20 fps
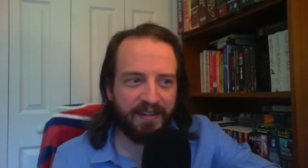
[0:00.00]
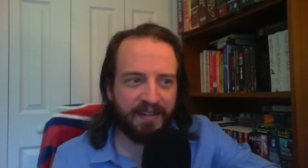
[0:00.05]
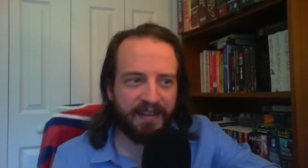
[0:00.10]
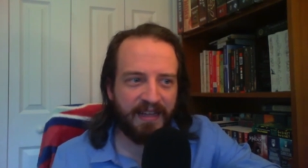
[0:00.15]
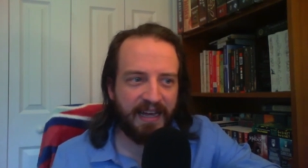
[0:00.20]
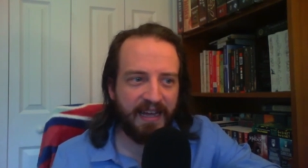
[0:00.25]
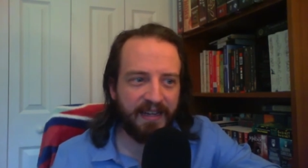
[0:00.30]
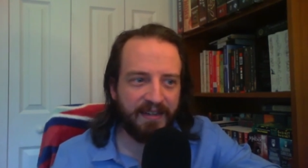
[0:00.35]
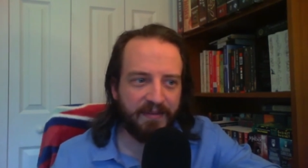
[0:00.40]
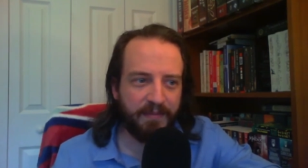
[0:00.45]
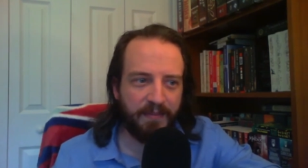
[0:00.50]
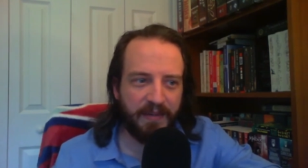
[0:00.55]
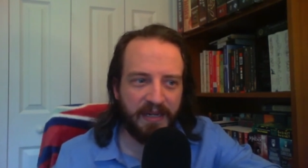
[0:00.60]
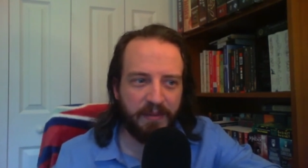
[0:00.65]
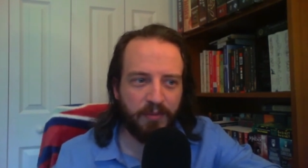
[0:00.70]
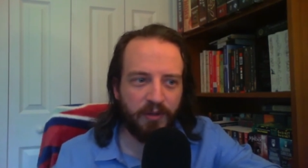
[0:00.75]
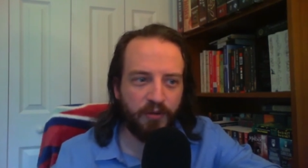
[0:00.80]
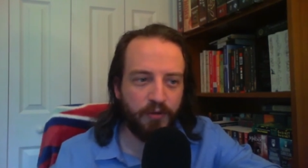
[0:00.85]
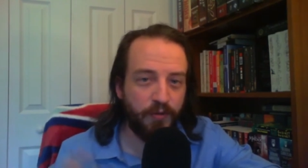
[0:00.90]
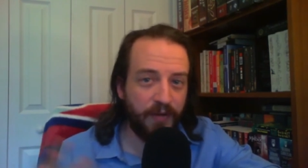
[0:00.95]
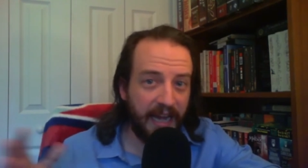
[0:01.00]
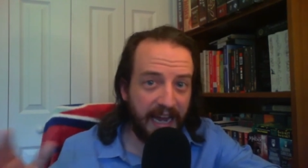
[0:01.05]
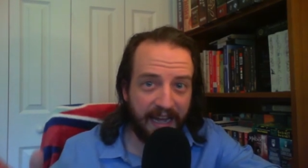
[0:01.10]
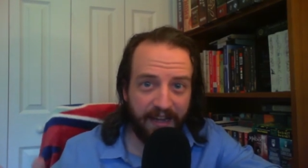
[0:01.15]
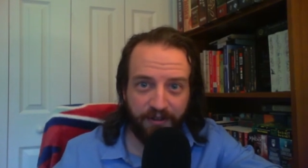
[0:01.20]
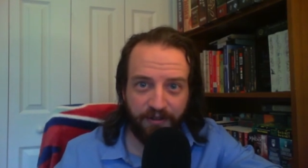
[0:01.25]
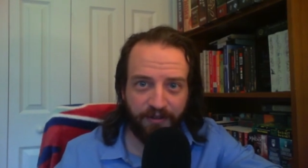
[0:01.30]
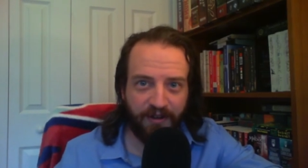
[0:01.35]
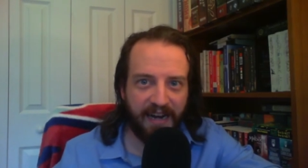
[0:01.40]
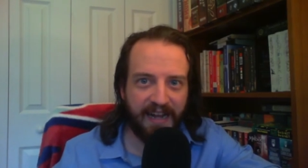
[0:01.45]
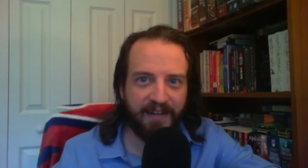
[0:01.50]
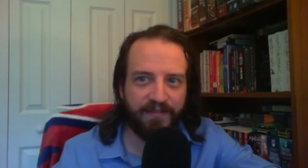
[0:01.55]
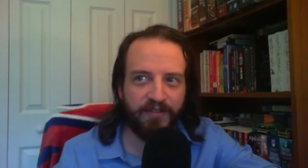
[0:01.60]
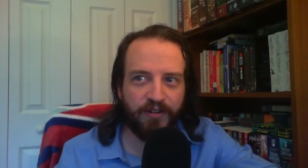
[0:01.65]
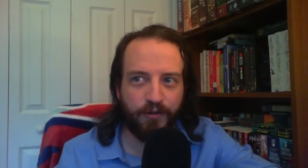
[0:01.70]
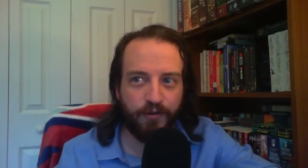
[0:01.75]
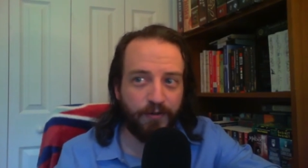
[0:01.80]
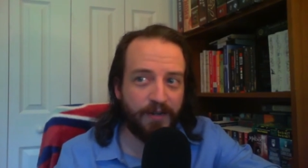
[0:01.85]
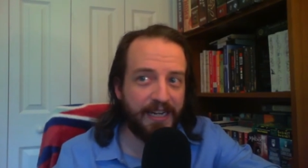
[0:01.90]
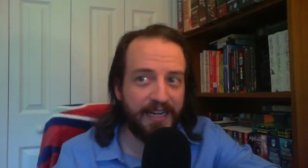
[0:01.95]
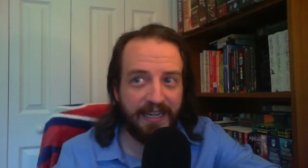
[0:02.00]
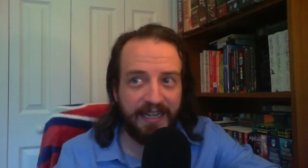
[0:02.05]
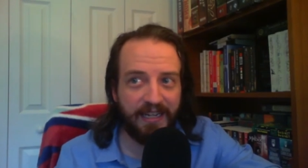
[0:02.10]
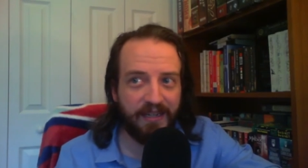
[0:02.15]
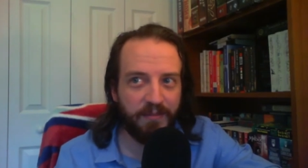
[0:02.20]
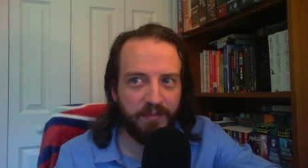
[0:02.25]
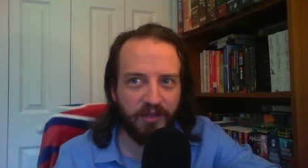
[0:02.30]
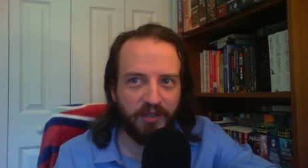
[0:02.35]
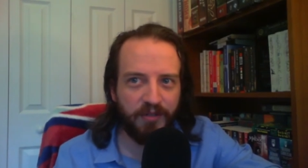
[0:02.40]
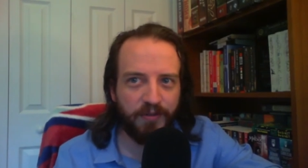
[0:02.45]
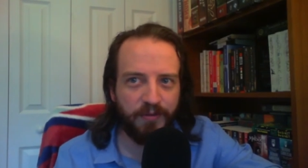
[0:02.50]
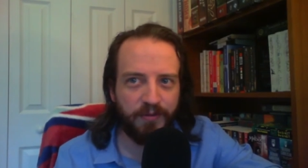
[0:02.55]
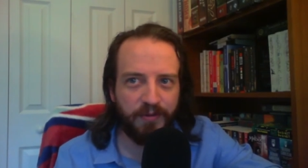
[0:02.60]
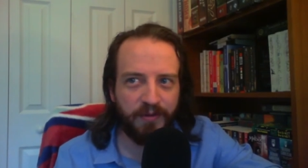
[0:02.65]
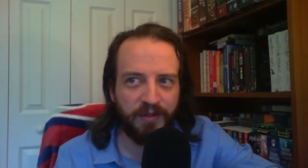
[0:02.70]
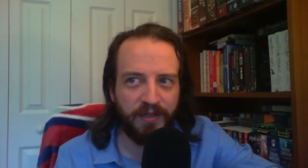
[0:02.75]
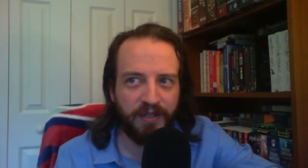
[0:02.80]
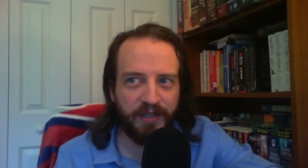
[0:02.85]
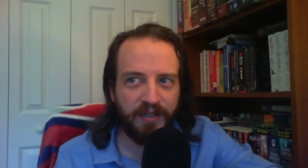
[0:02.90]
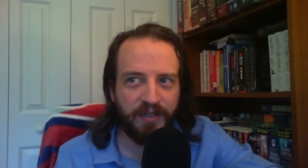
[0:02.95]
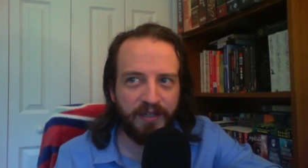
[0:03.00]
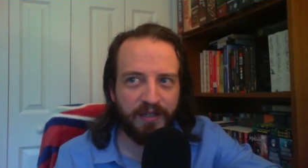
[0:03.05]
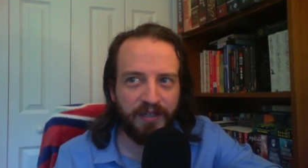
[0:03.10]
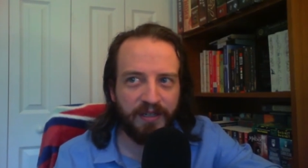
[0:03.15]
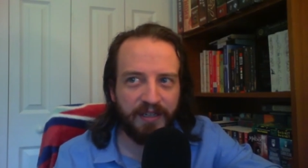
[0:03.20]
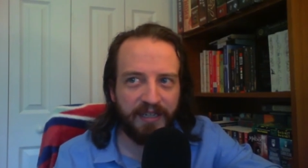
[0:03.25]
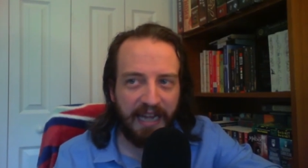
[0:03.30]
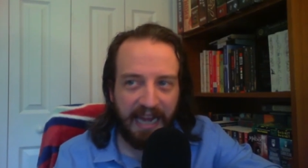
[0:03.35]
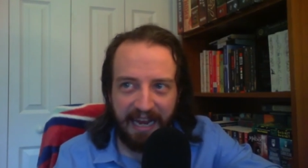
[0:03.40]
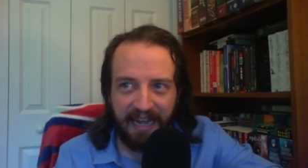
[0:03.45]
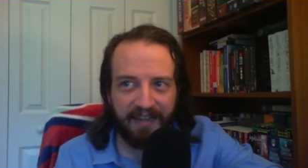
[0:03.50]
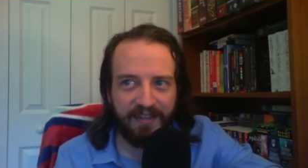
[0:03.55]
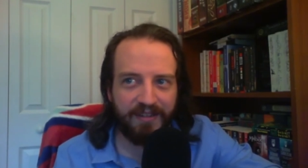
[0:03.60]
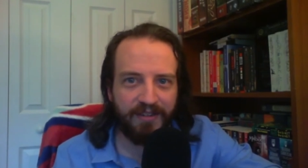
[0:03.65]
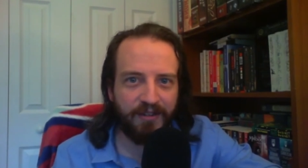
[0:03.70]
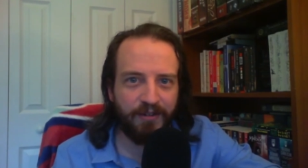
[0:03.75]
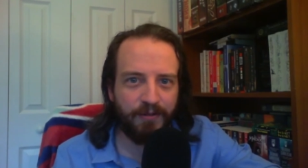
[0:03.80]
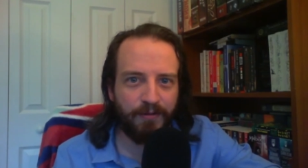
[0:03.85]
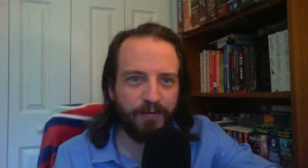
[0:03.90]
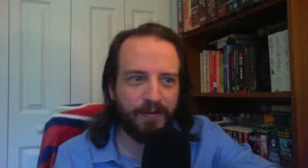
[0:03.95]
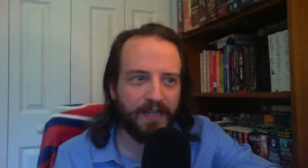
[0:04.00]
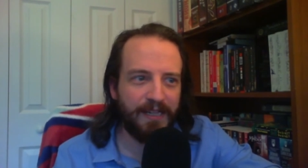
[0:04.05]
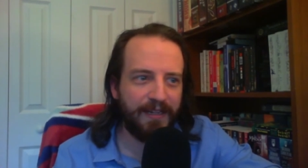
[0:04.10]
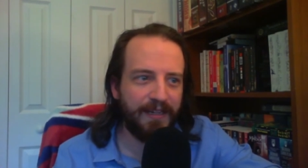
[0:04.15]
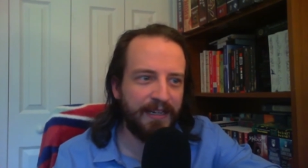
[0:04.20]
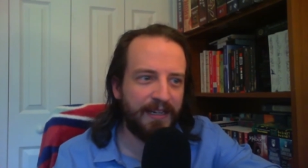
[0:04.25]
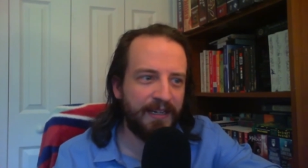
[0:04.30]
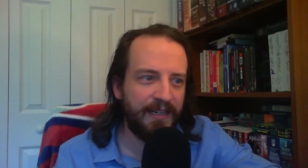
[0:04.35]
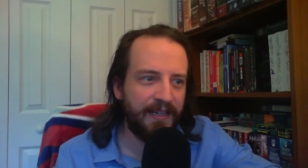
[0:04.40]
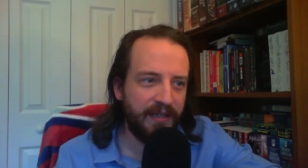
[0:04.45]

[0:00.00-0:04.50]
that people who can't draft green and blue can't do, really.